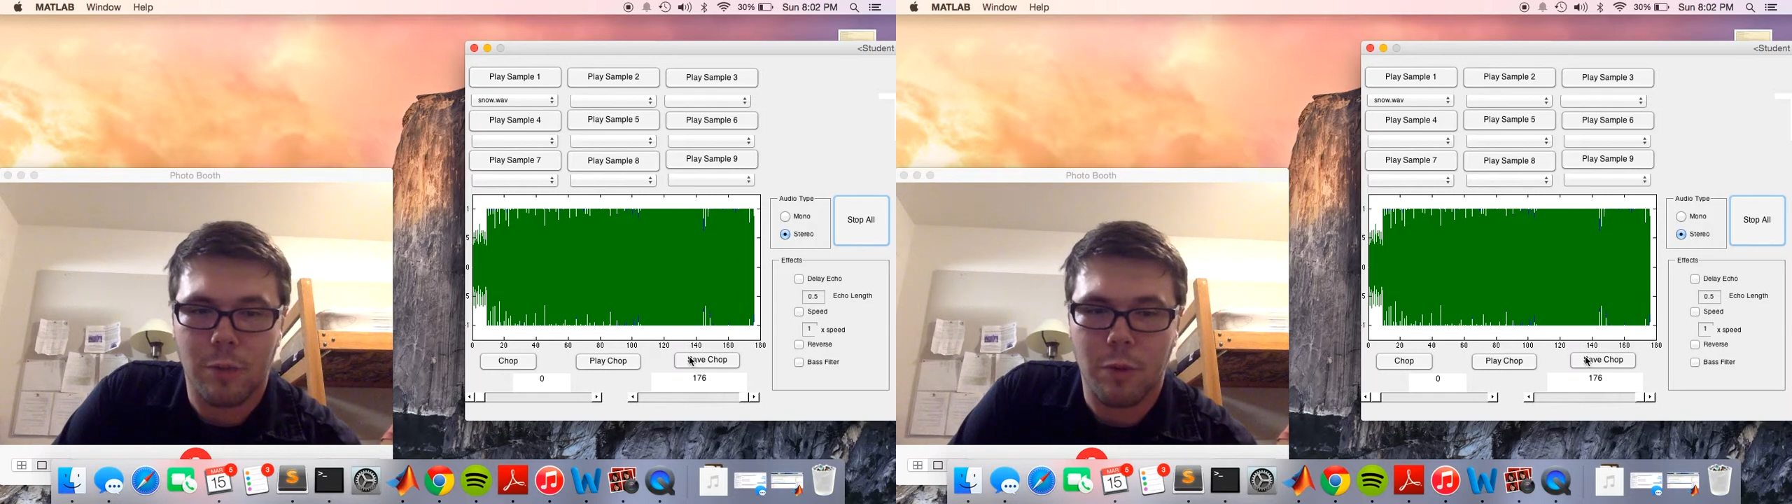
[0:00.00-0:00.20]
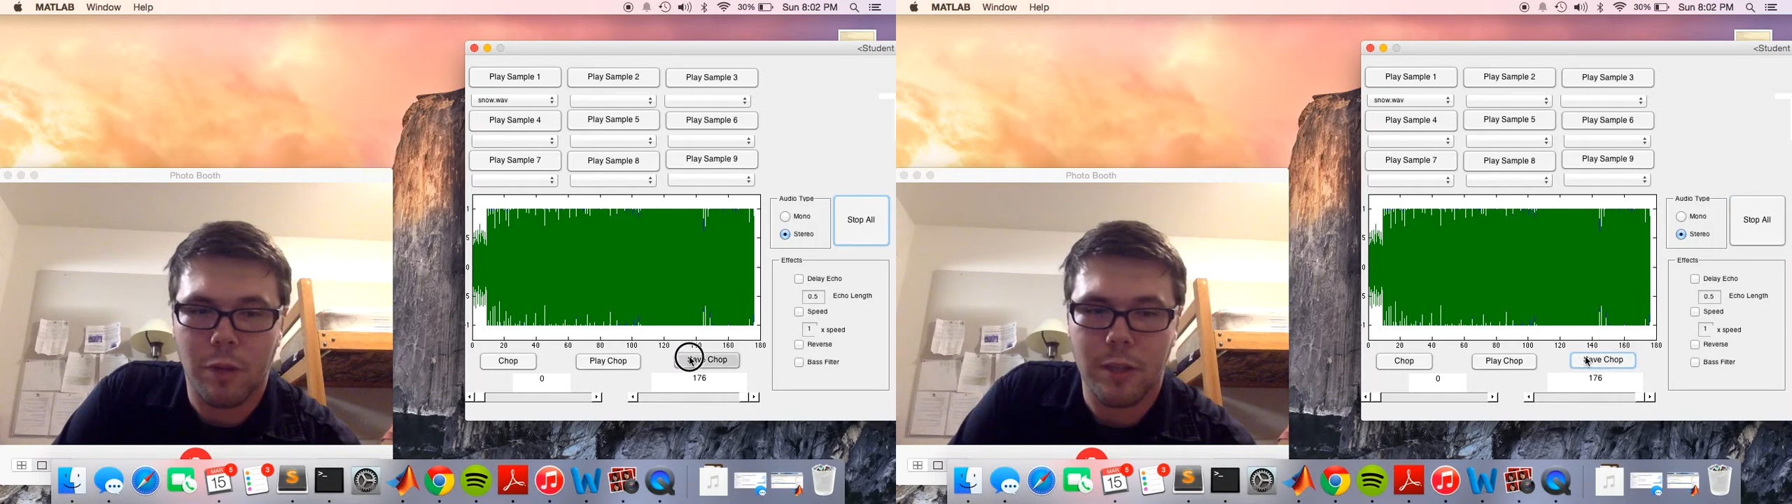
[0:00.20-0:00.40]

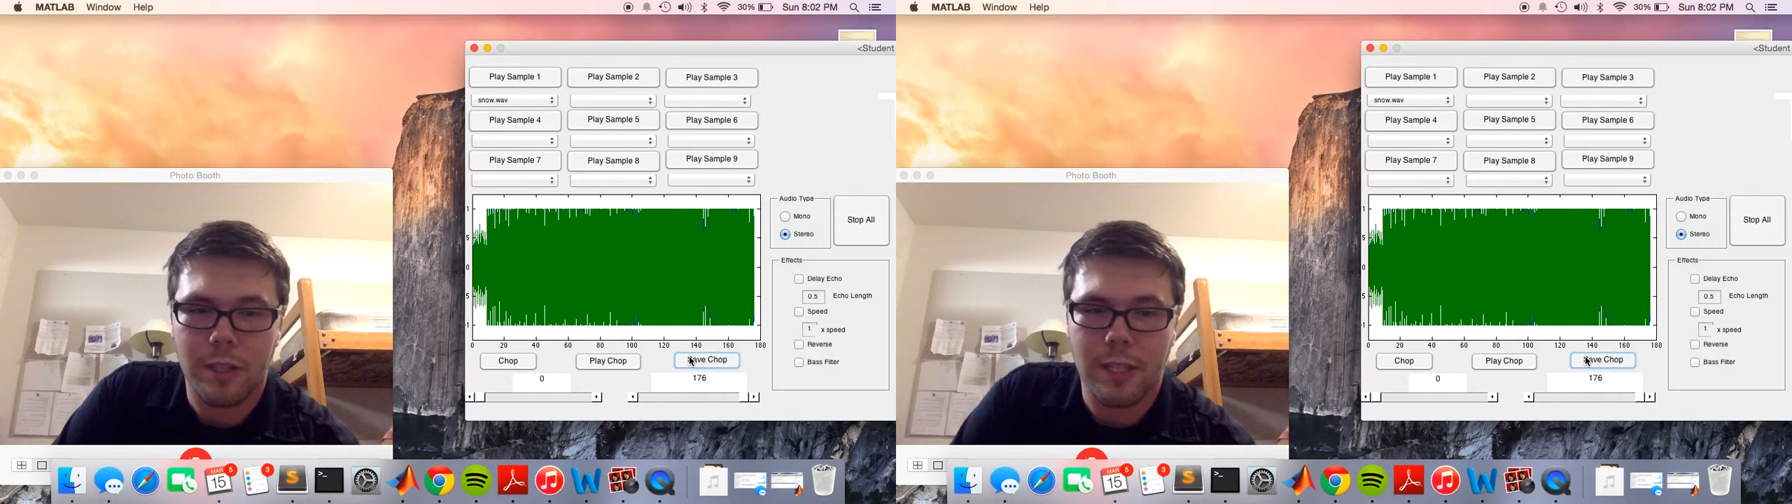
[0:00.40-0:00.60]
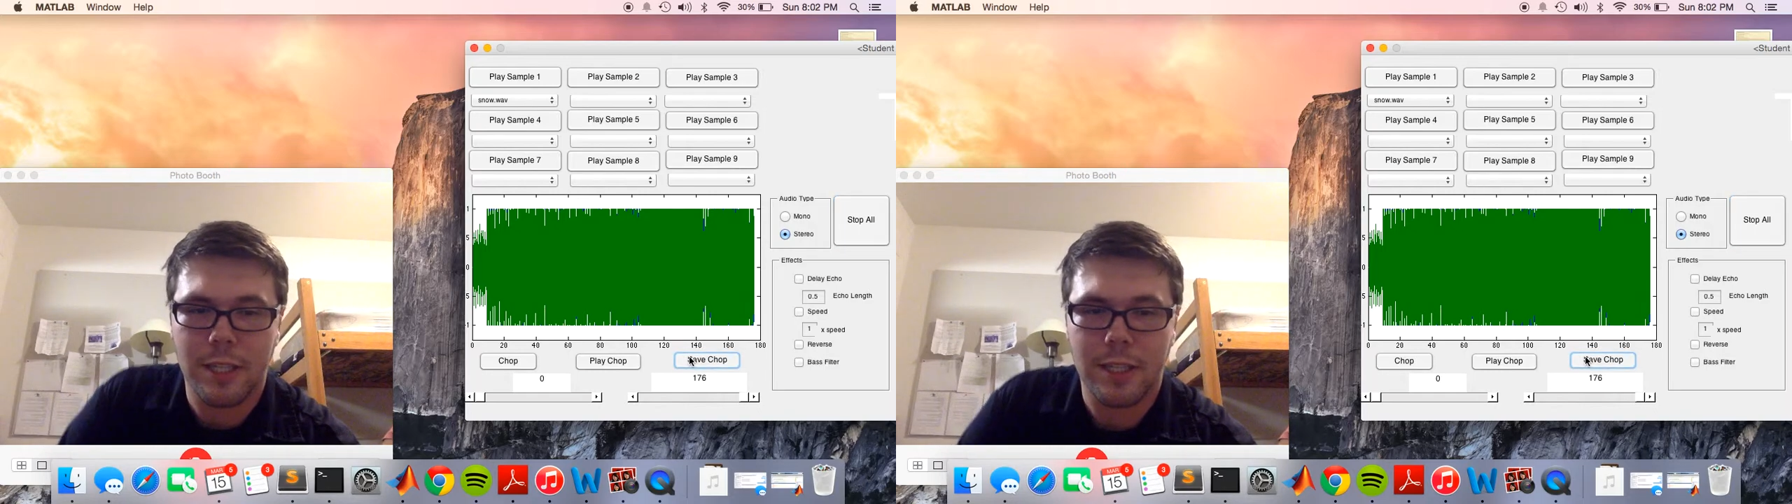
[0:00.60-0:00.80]
you could say
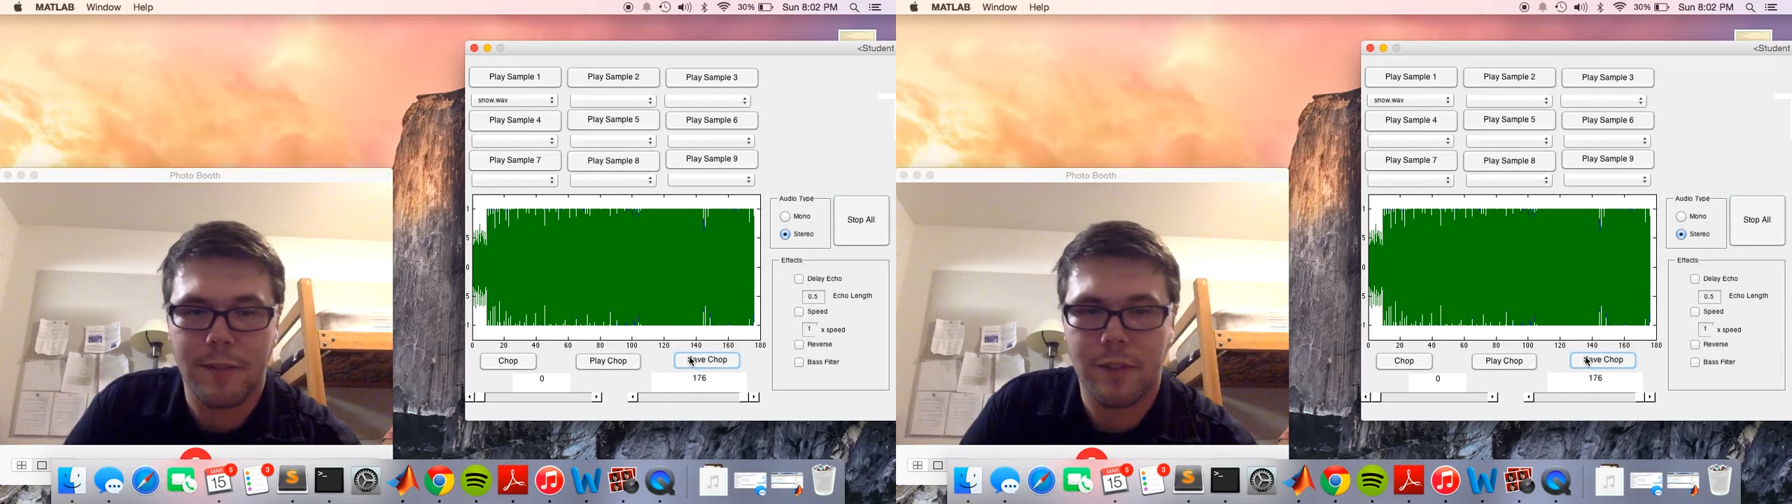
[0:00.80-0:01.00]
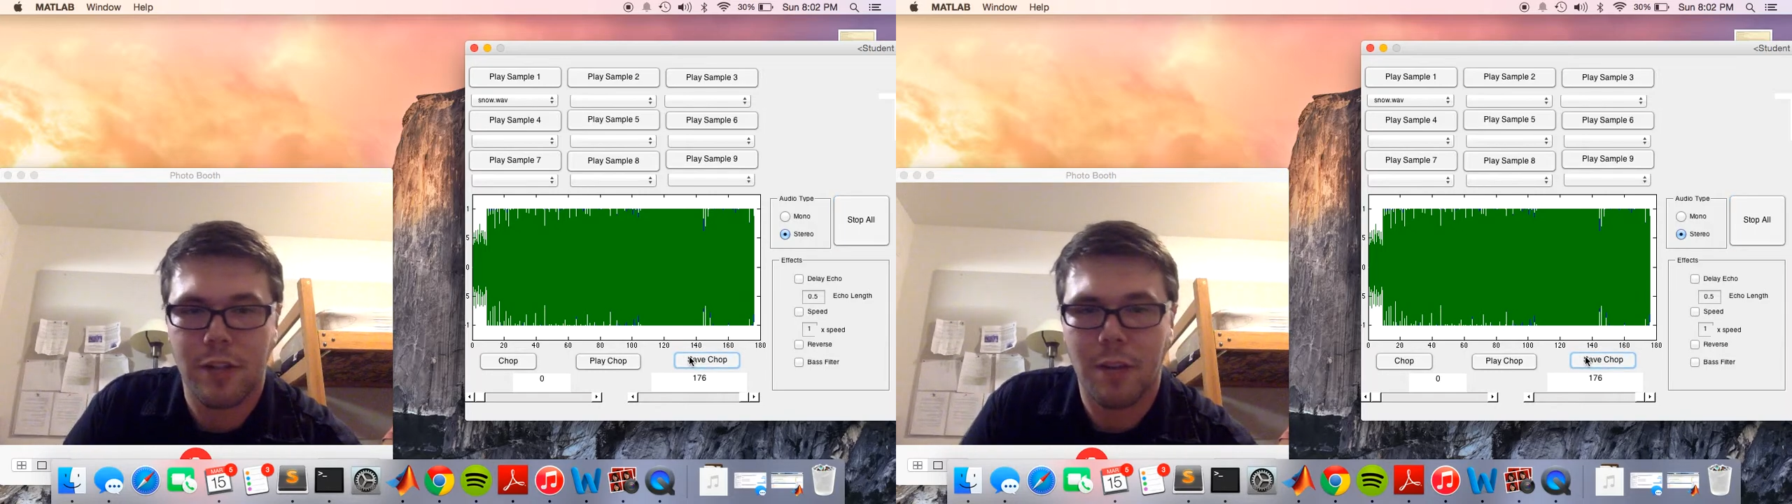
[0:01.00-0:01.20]
save
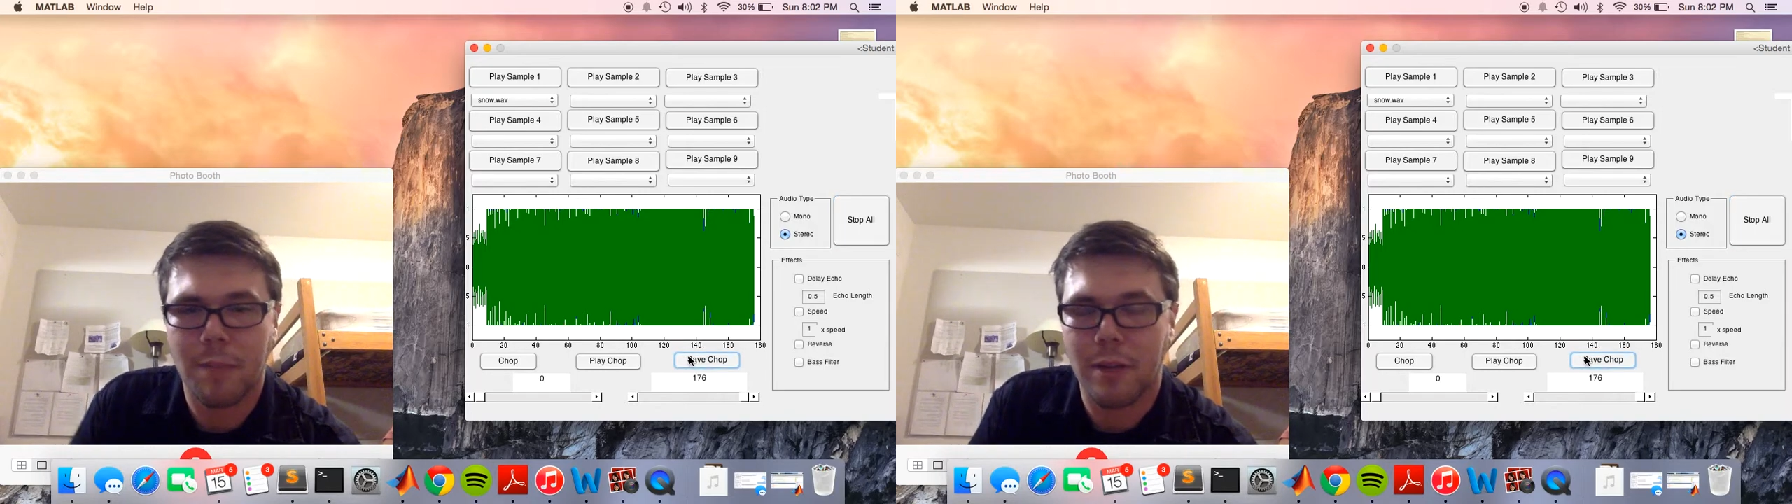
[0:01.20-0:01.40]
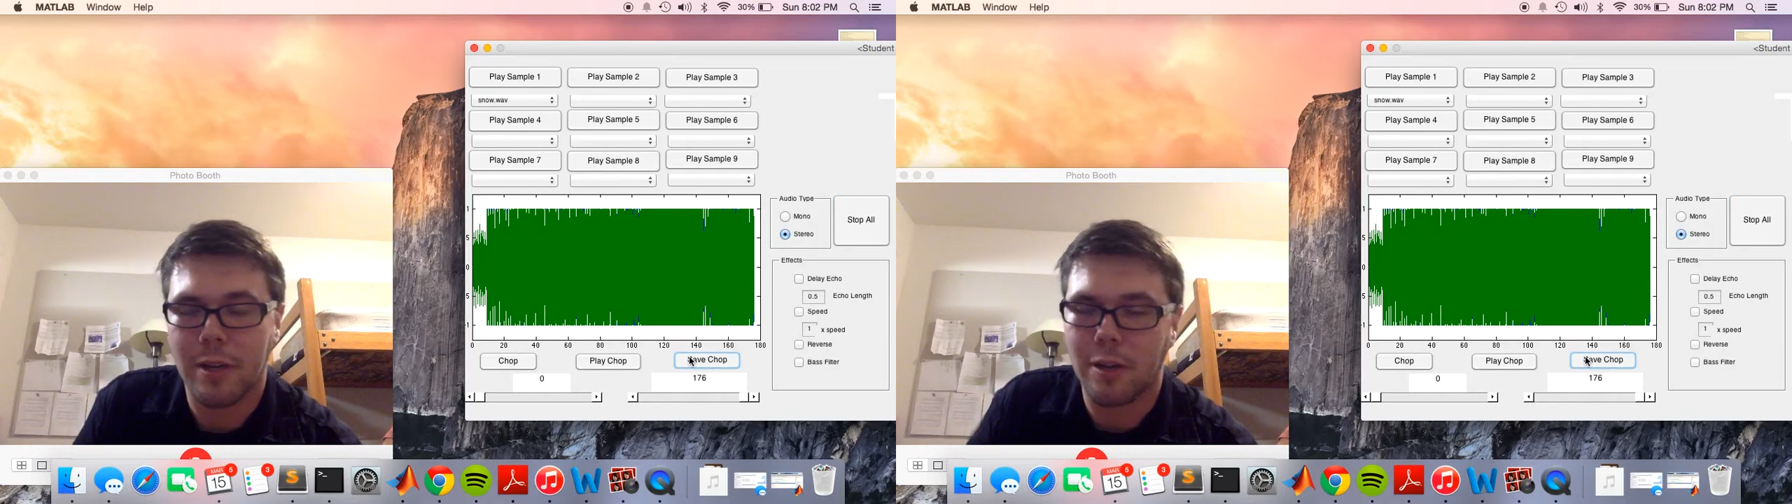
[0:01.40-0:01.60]
chop, and it'll